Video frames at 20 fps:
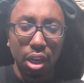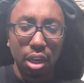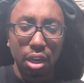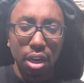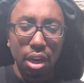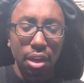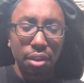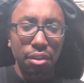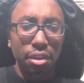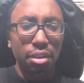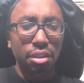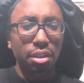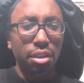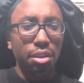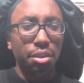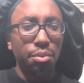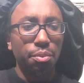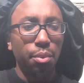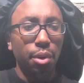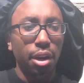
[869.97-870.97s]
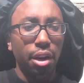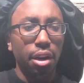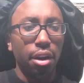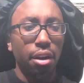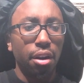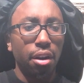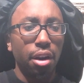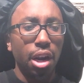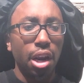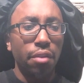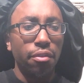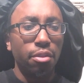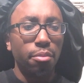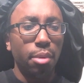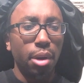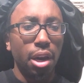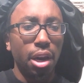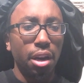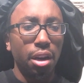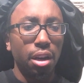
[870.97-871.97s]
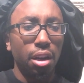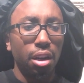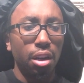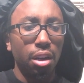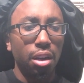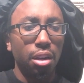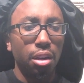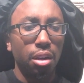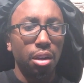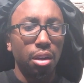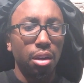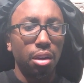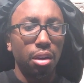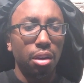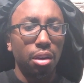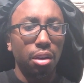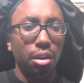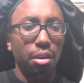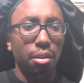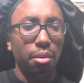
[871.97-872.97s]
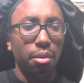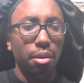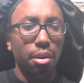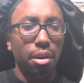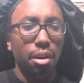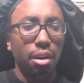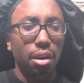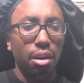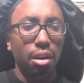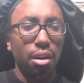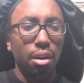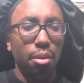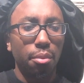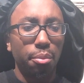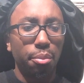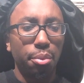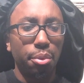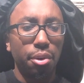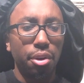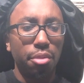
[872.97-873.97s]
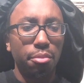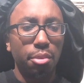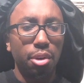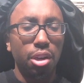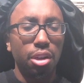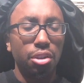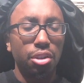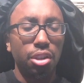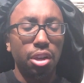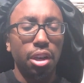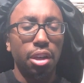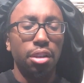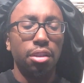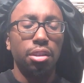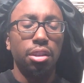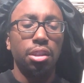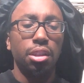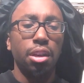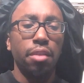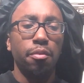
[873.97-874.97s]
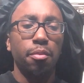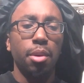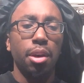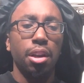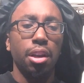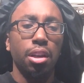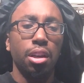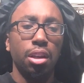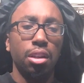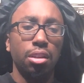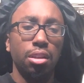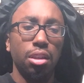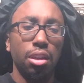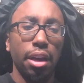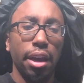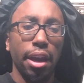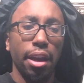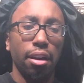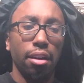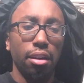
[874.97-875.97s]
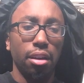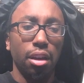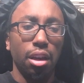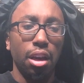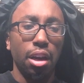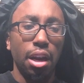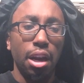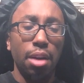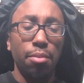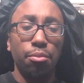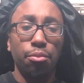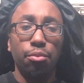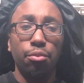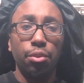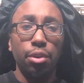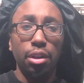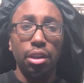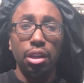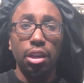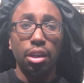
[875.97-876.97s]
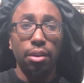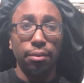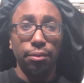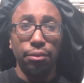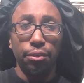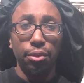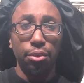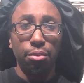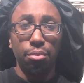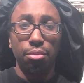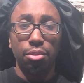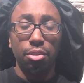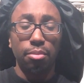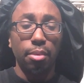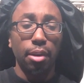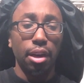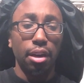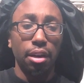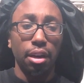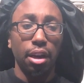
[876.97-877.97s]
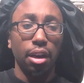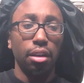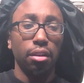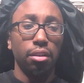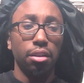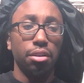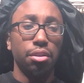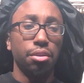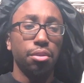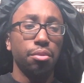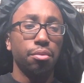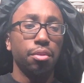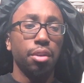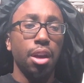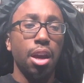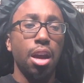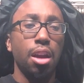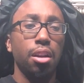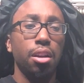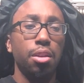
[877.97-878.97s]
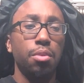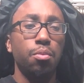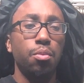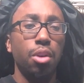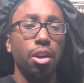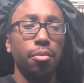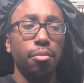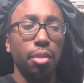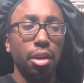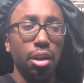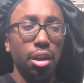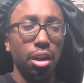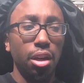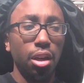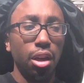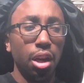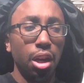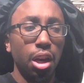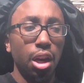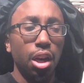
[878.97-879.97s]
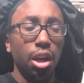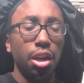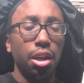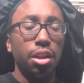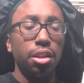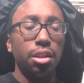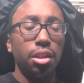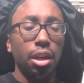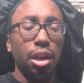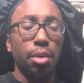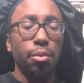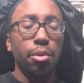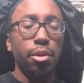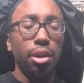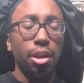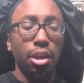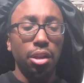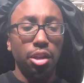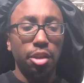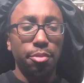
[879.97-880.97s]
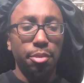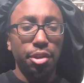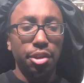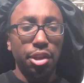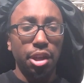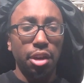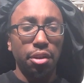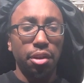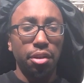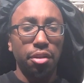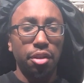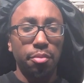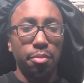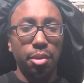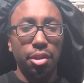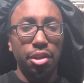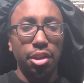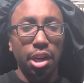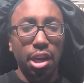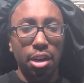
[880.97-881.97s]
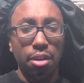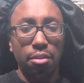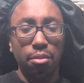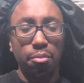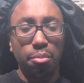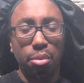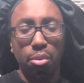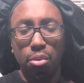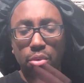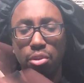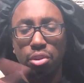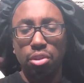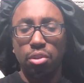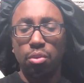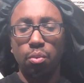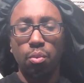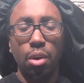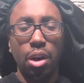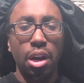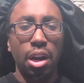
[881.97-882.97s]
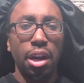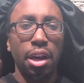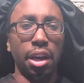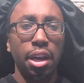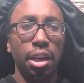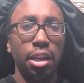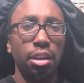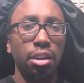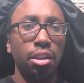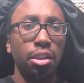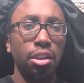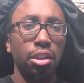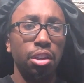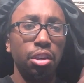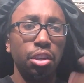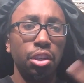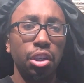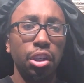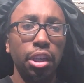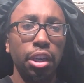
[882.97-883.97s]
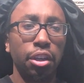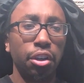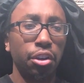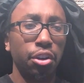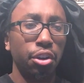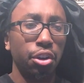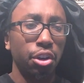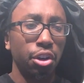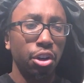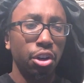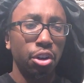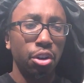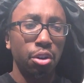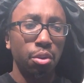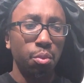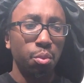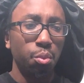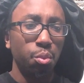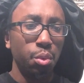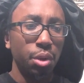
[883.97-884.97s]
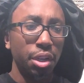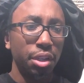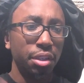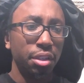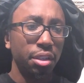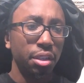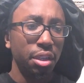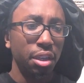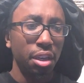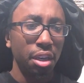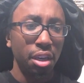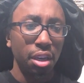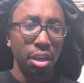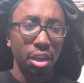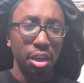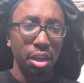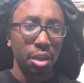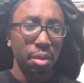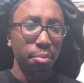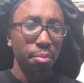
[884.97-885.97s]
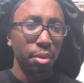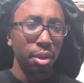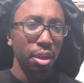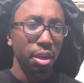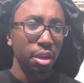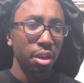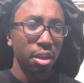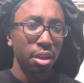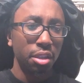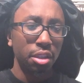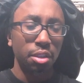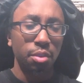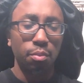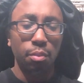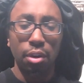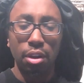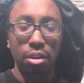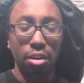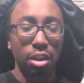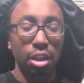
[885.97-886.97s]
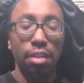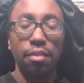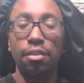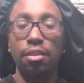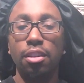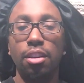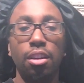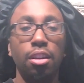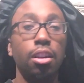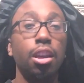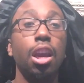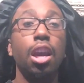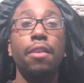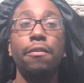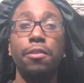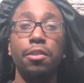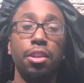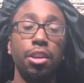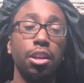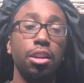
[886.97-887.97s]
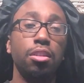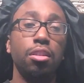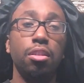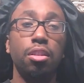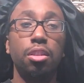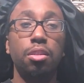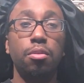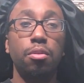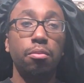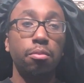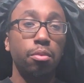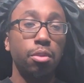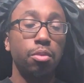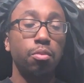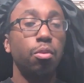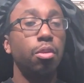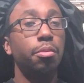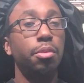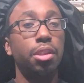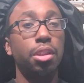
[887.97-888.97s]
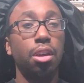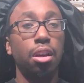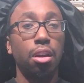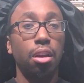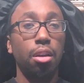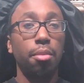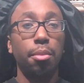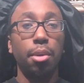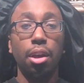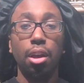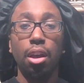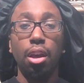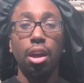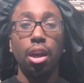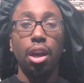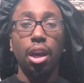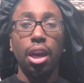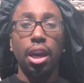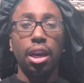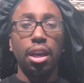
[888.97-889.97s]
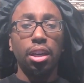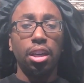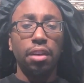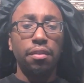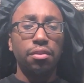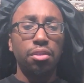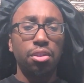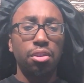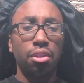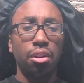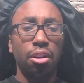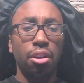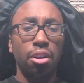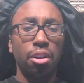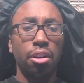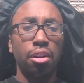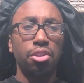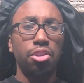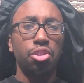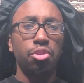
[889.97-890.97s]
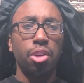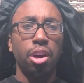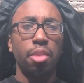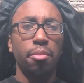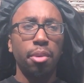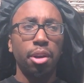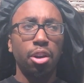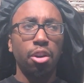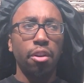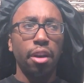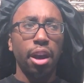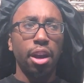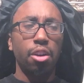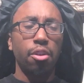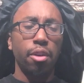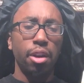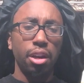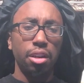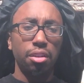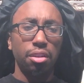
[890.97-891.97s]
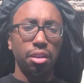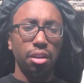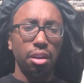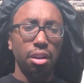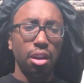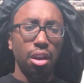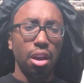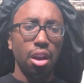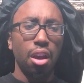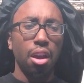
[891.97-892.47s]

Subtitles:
Now this is where everybody pretty much is everybody against Natalie, and I'm really confused by Natalie too. Natalie, one minute is saying we gotta get this bitch out, pours wine, liquor, whiskey, piss, anything, everything into this woman's cup, and gives it to her to try to make her act crazy,